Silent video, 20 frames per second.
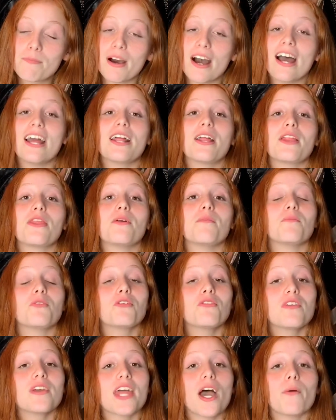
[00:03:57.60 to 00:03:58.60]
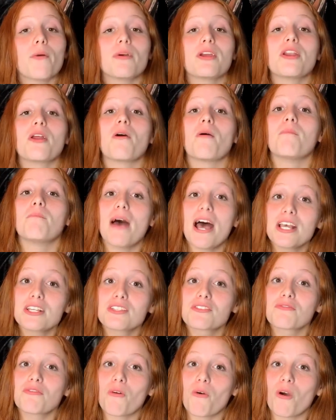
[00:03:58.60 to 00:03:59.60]
but the movie that we know him
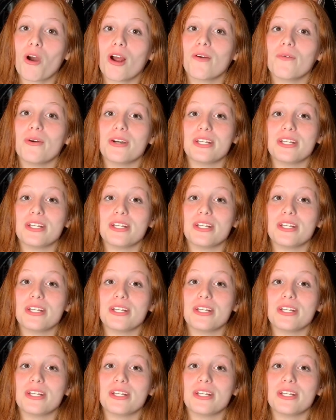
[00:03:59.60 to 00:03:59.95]
best for